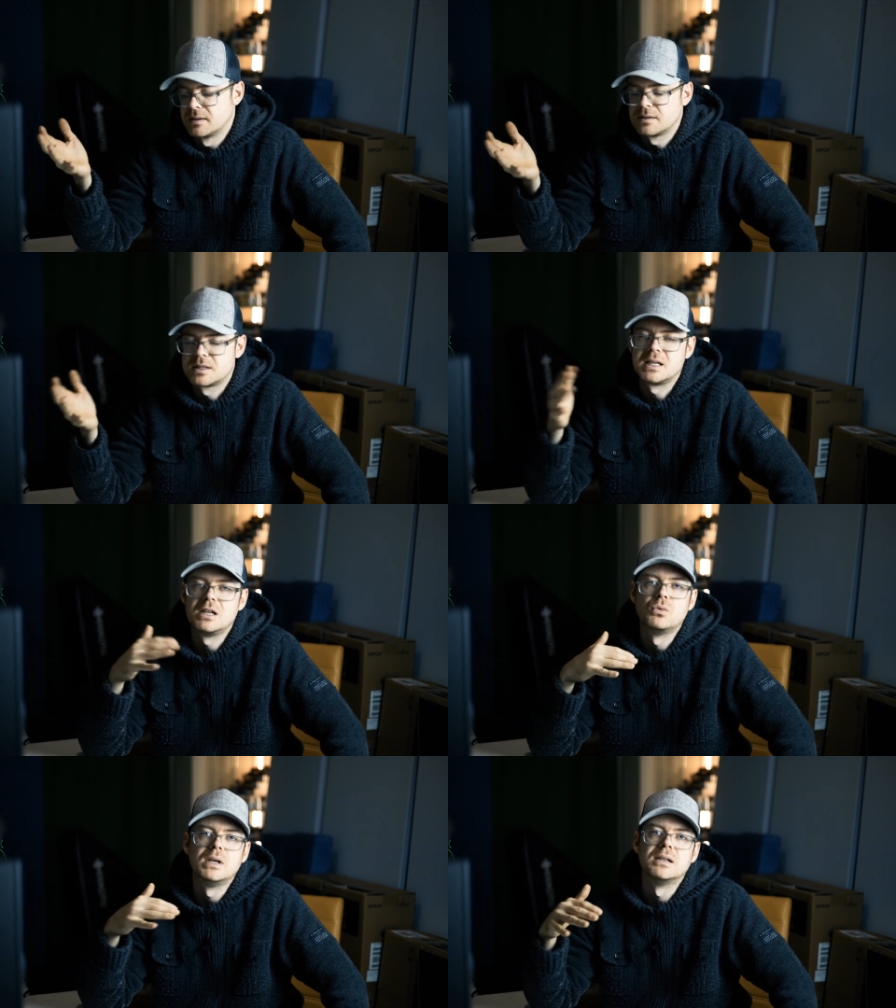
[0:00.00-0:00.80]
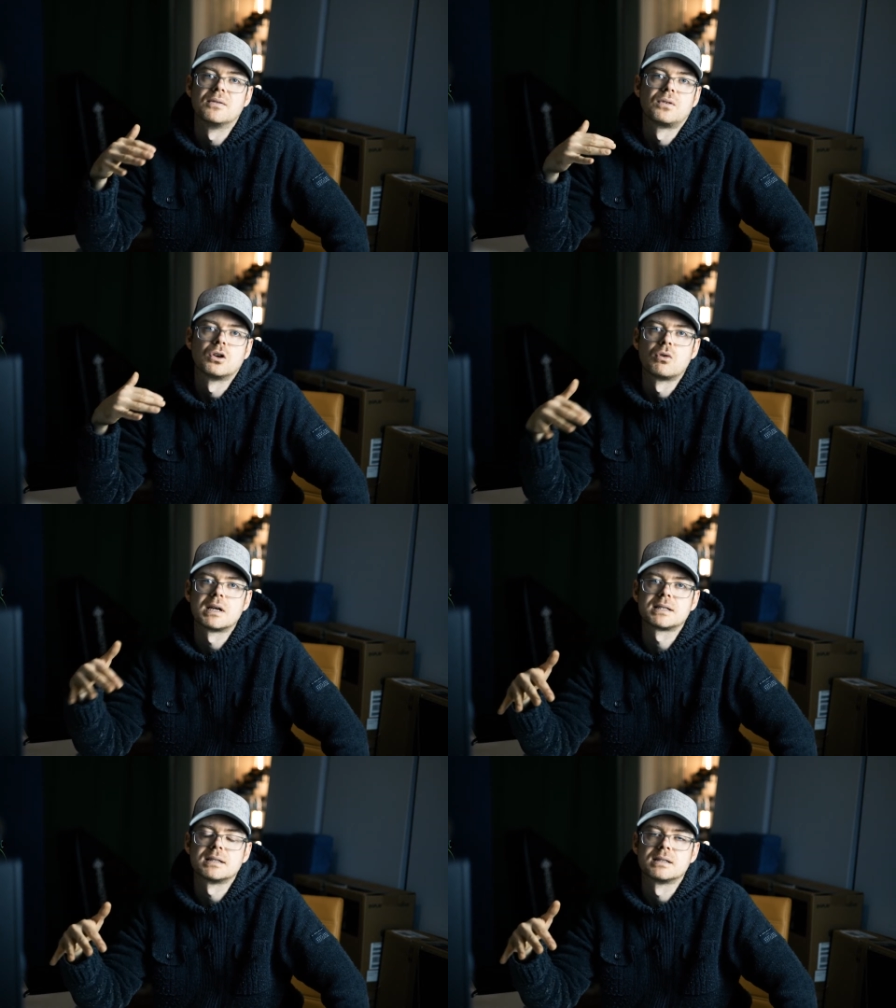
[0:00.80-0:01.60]
Seaweed
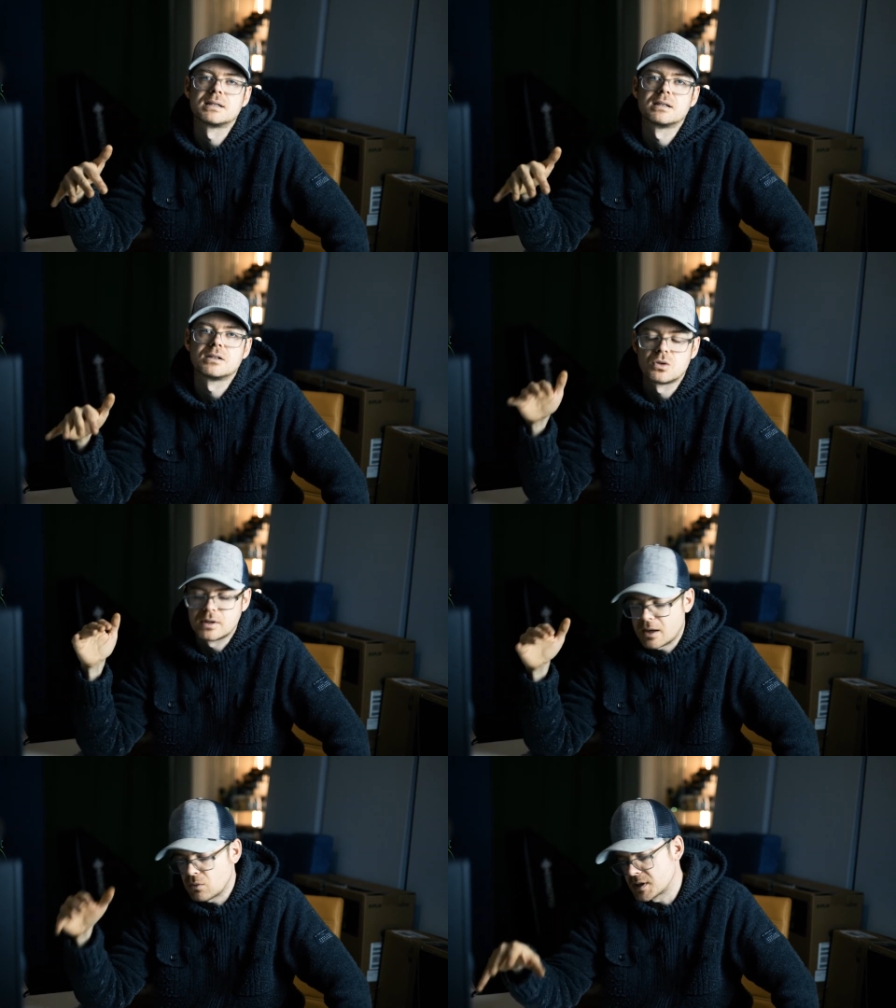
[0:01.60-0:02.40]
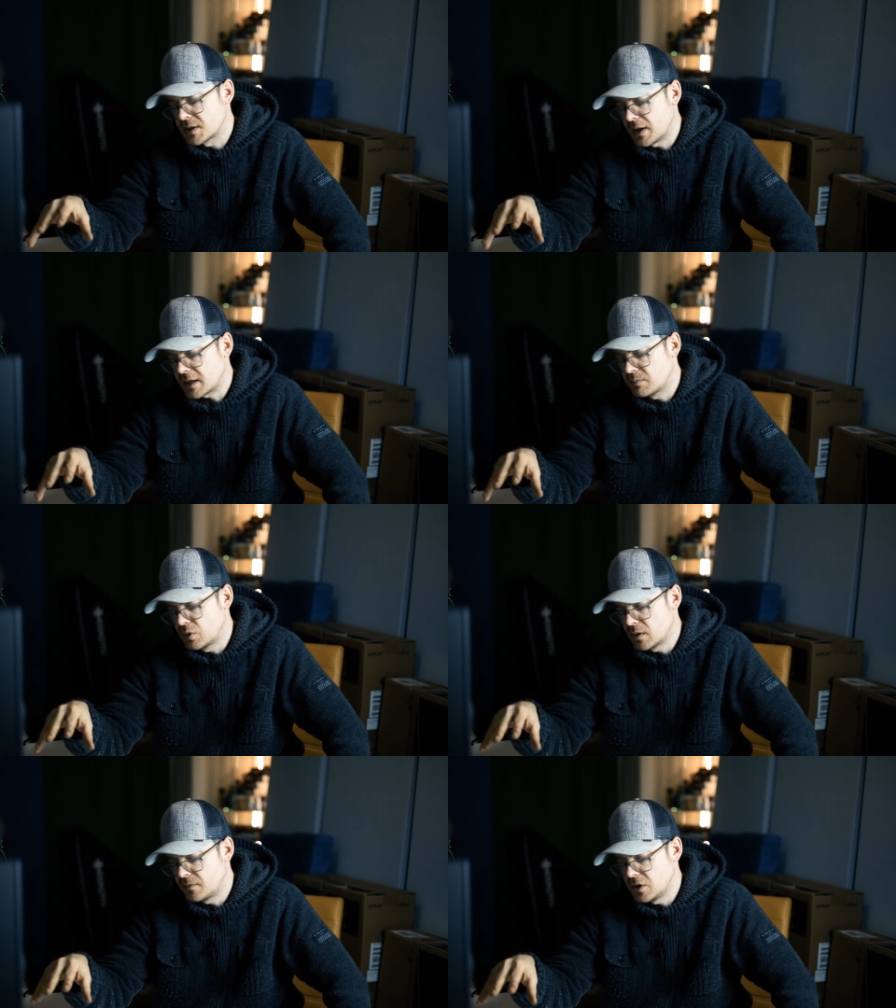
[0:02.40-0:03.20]
Fluorescence. So that was that
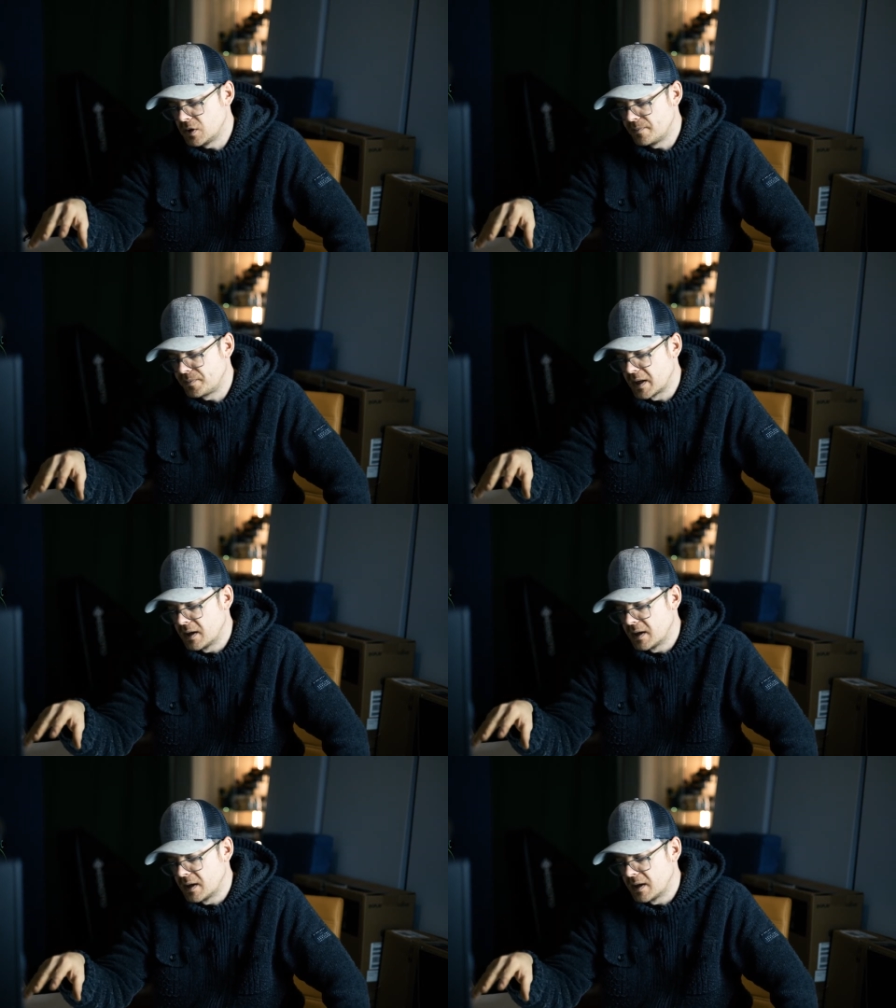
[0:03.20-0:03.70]
perfume.